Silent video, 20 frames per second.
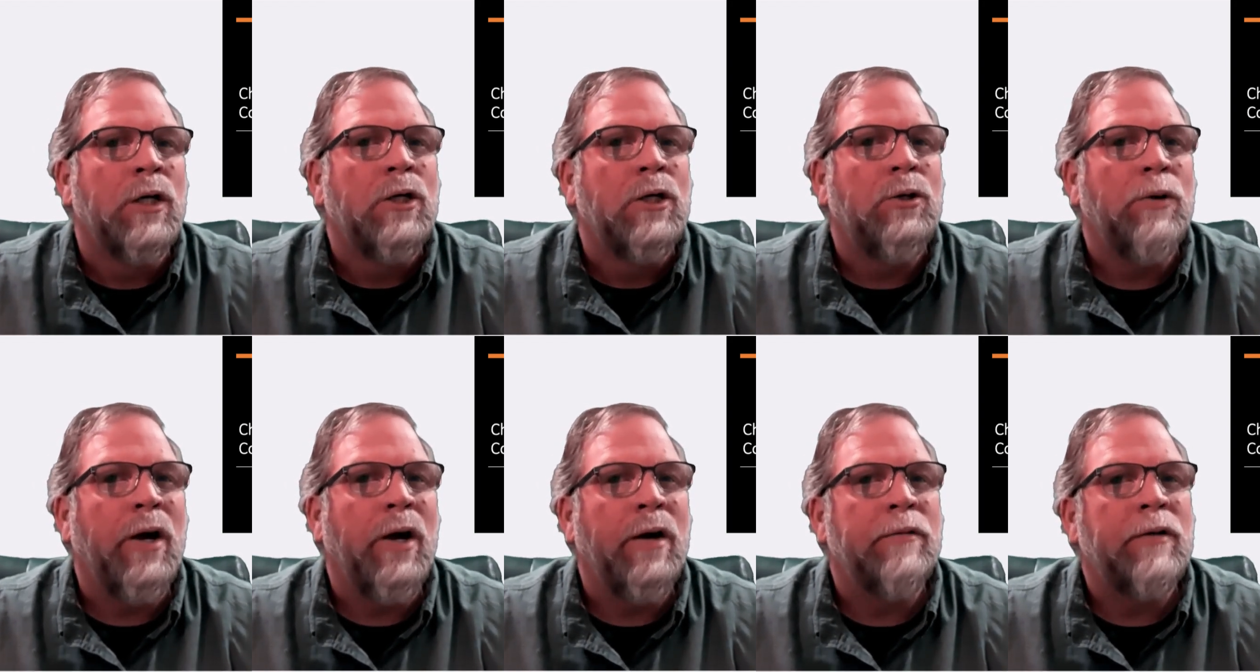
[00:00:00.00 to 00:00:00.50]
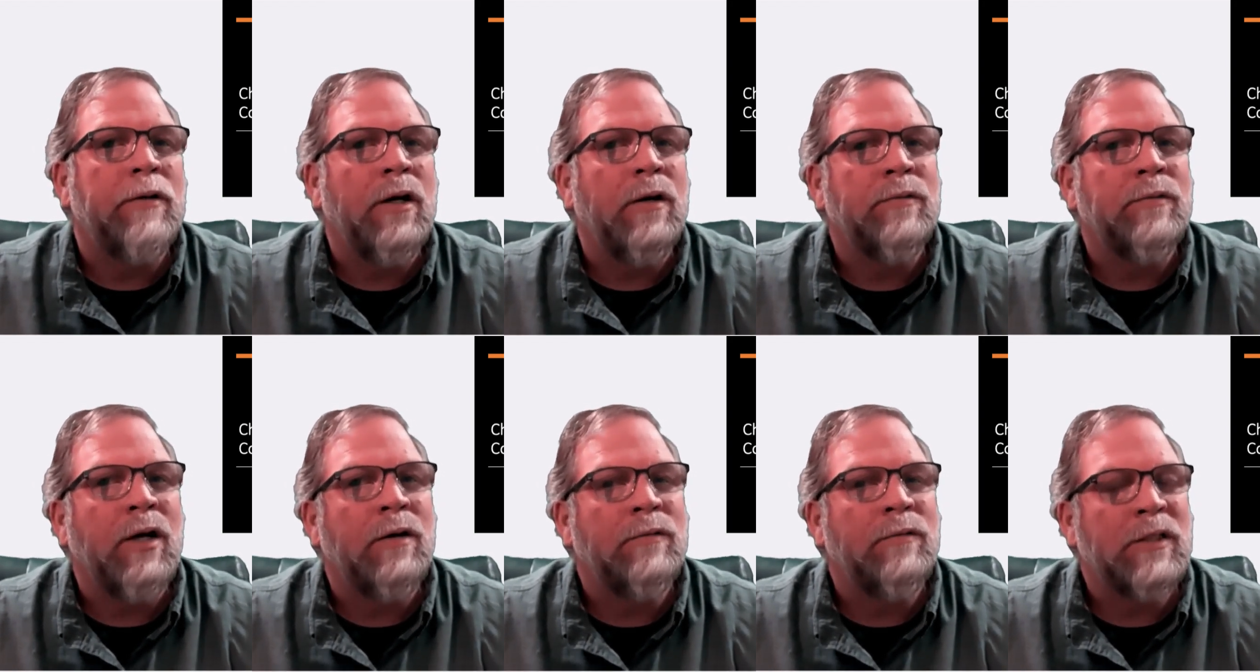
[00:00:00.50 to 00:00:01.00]
you have to have
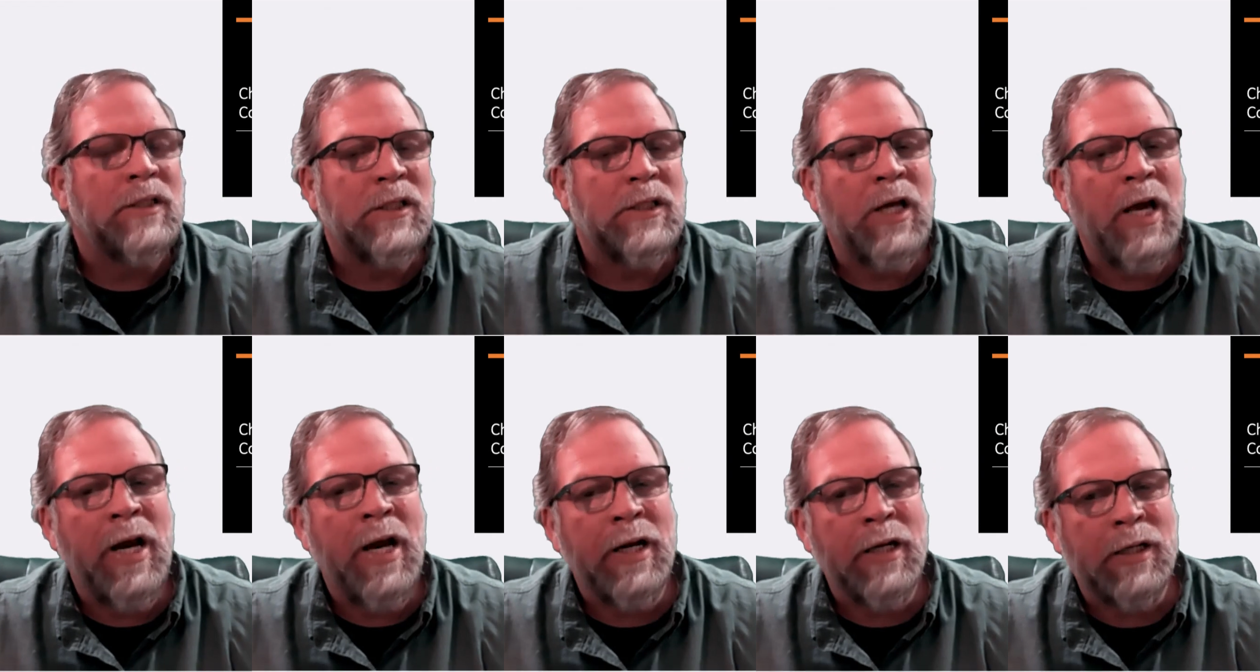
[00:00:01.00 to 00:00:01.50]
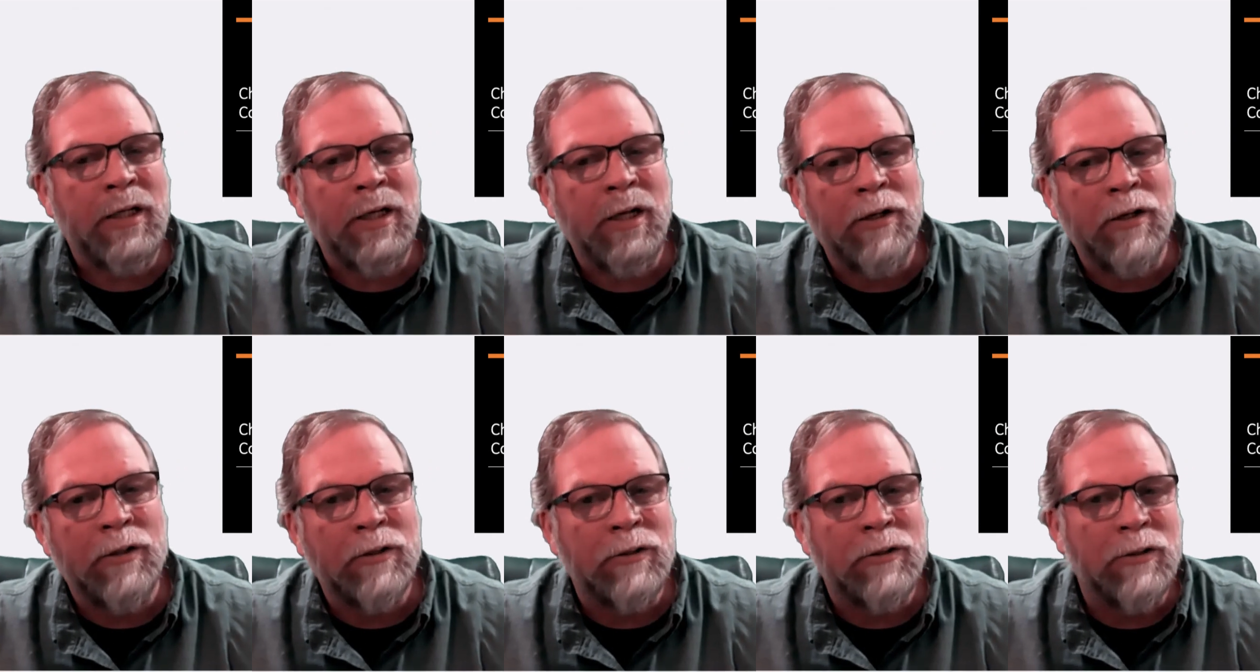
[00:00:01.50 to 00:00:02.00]
kind of a static
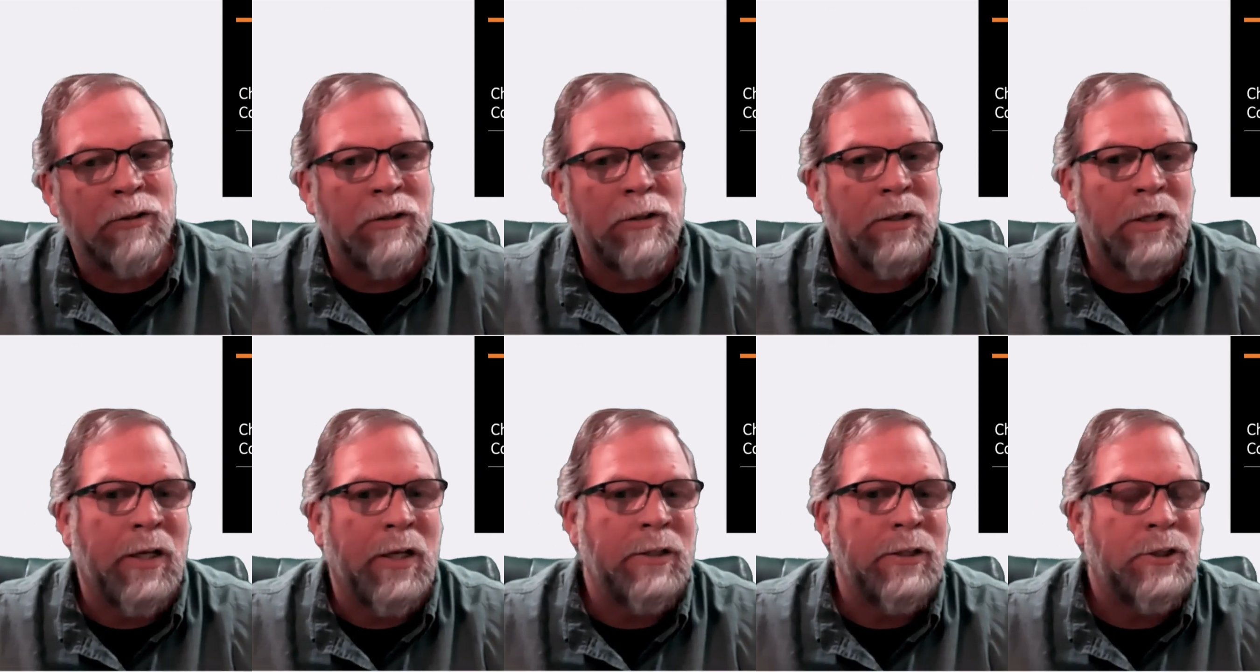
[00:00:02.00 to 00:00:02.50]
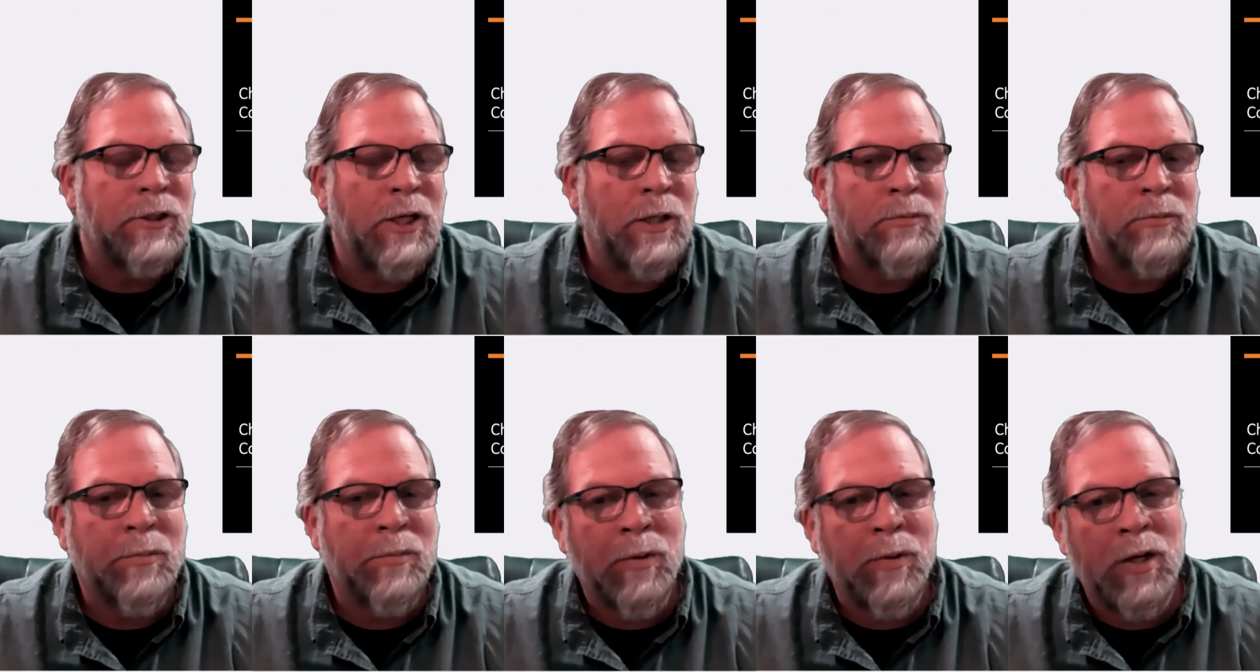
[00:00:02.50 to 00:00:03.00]
character like
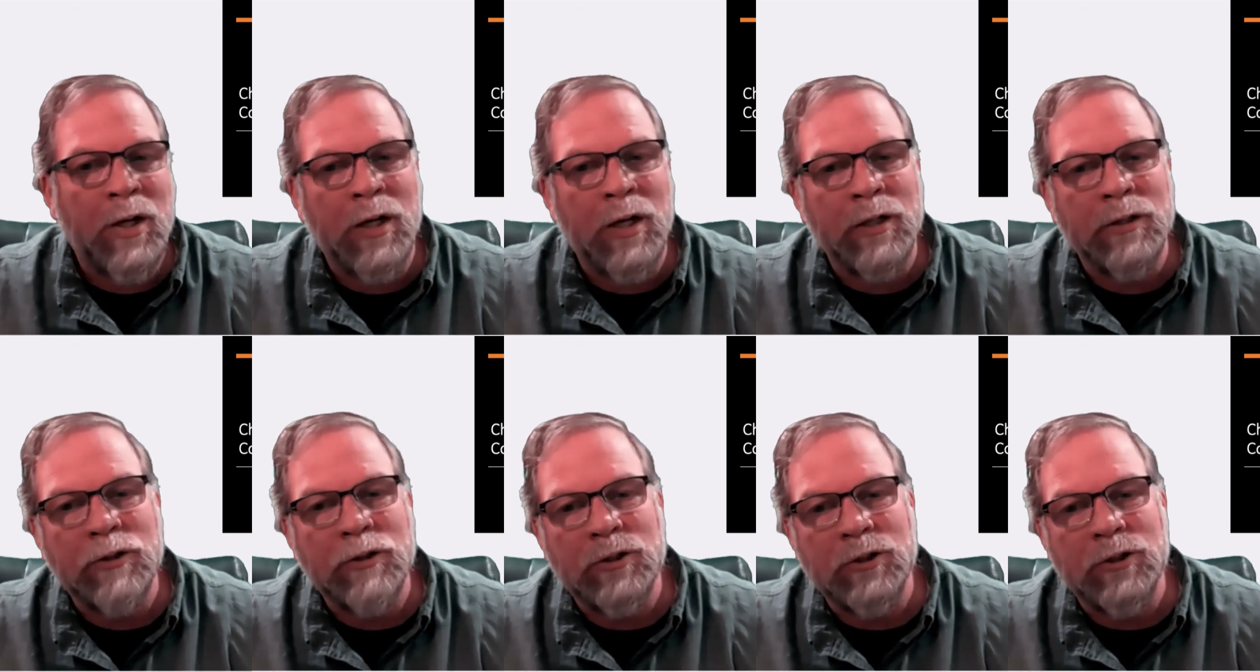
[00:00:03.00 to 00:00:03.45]
James Bond,